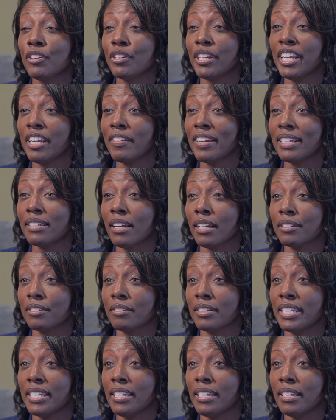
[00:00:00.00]
hearing Dr.
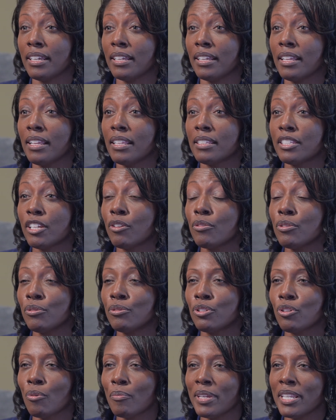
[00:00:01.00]
Kia tell you
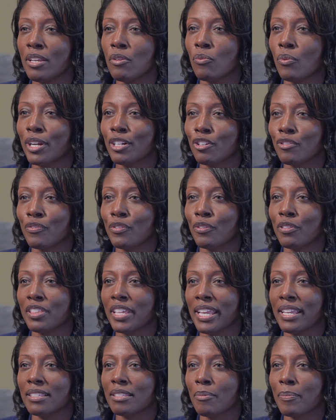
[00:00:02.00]
so many wonderful
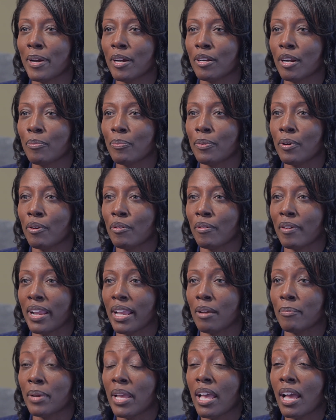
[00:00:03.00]
things about our
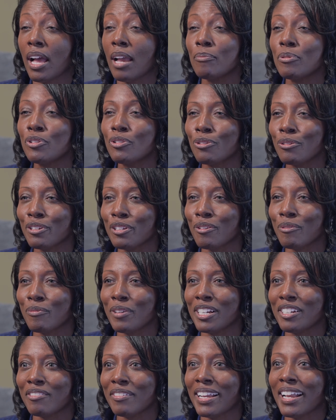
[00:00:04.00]
program, I'm sure you're
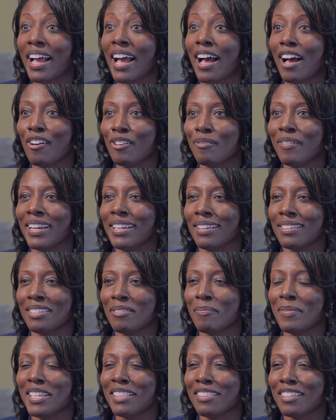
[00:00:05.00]
wondering, how do I get to
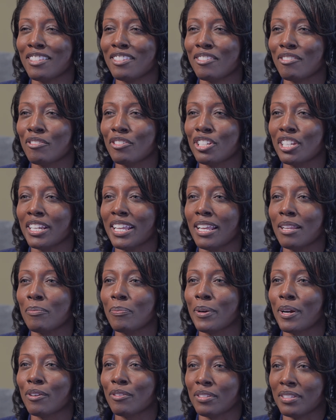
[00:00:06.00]
meet this surgeon in
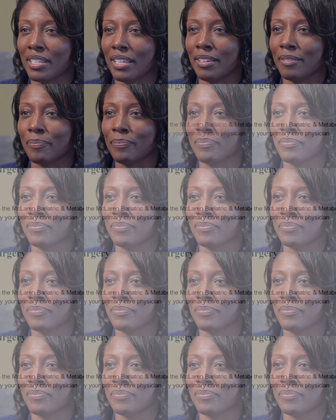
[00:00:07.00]
person?